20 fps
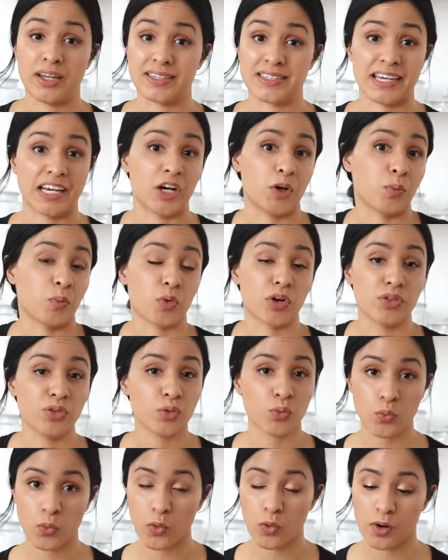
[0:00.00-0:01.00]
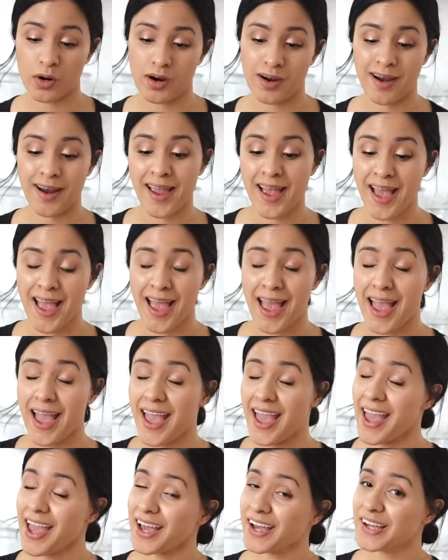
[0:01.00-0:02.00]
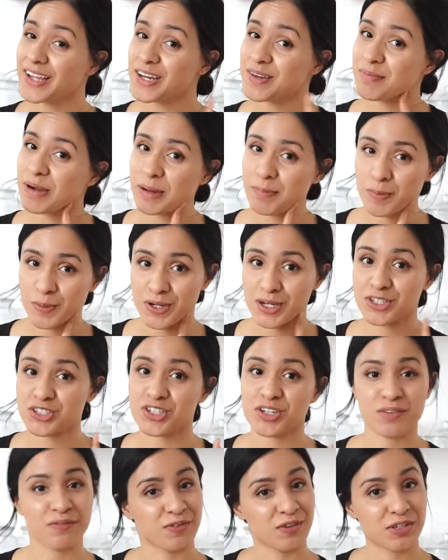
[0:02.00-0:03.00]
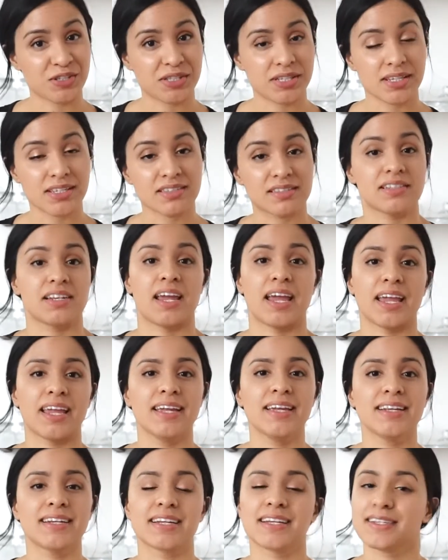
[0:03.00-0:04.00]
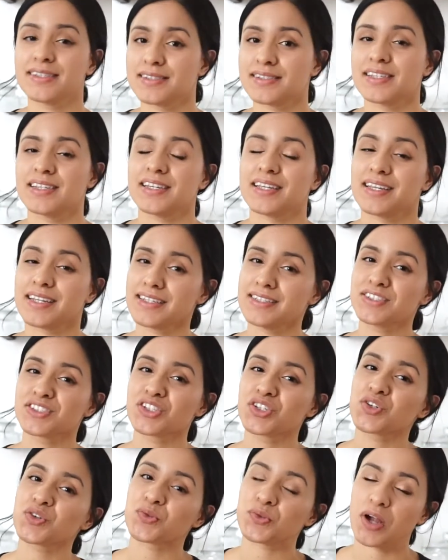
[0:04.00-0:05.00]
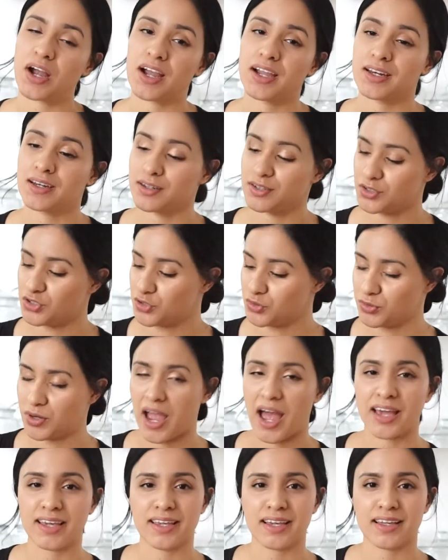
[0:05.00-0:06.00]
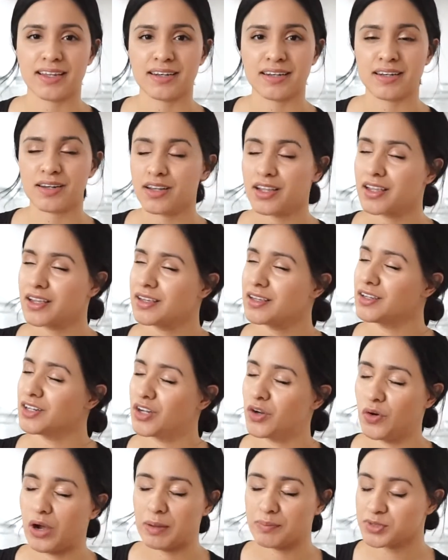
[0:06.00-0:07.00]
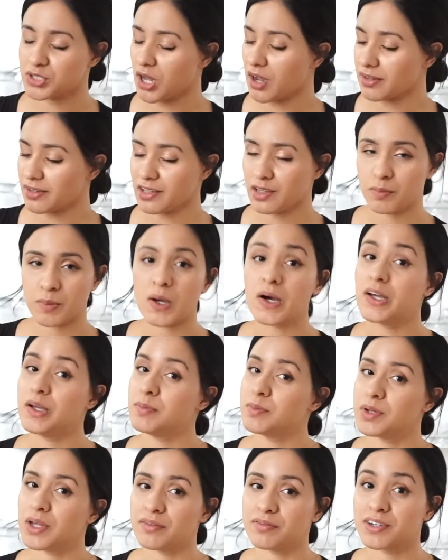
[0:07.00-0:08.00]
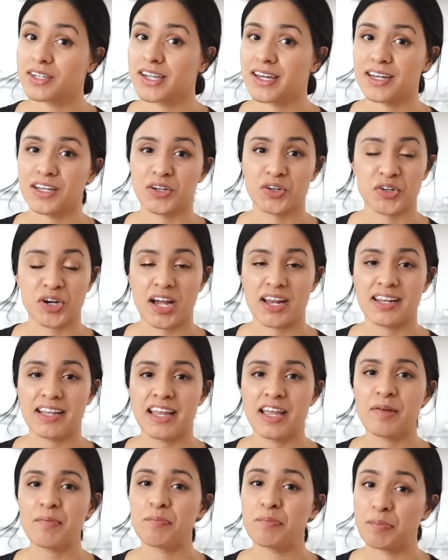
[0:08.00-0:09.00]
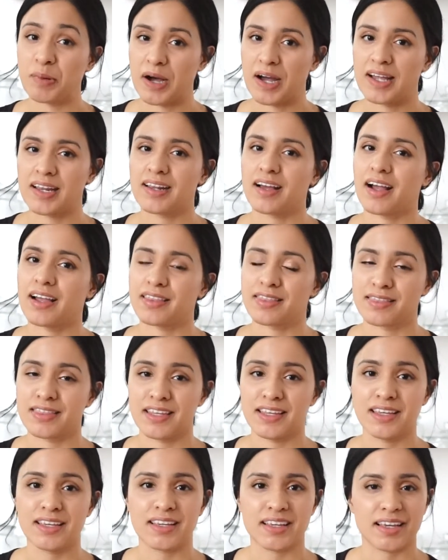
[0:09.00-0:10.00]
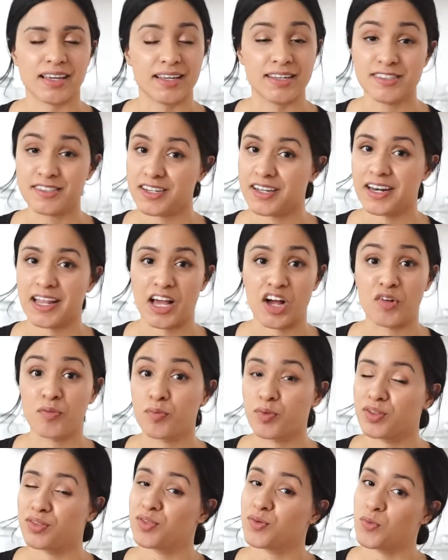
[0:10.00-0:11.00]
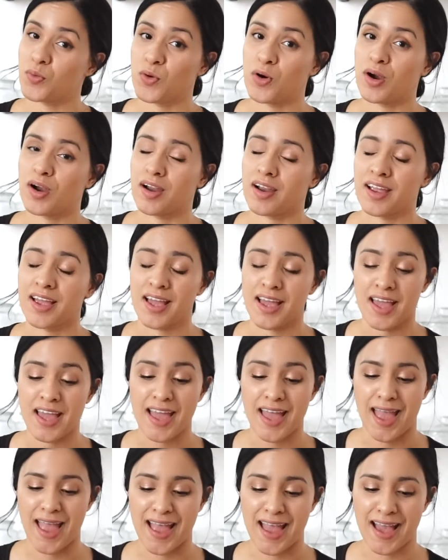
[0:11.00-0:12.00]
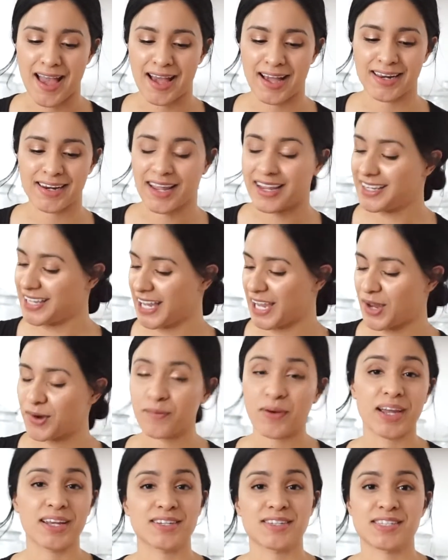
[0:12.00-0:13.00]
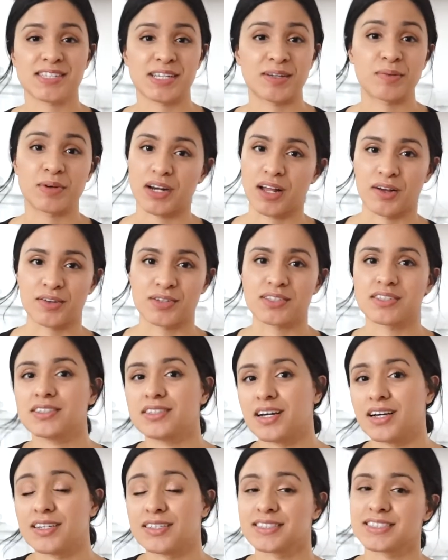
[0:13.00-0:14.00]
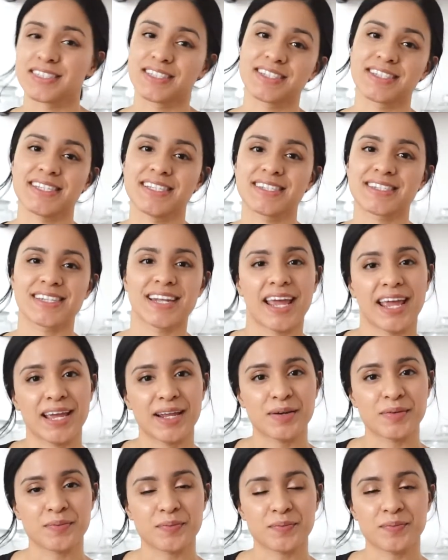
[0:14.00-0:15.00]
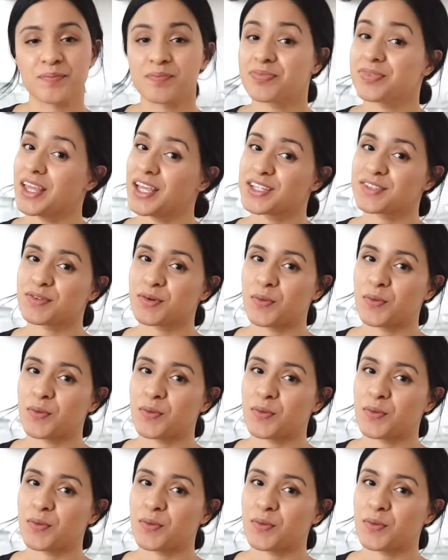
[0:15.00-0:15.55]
to help win the war. And my prediction for season 8 is that he's gonna ride a dragon. You know, I'm talking about him never getting credit, but I think he's gonna help win the war, and I can't wait to see what else he does in season 8. Thanks for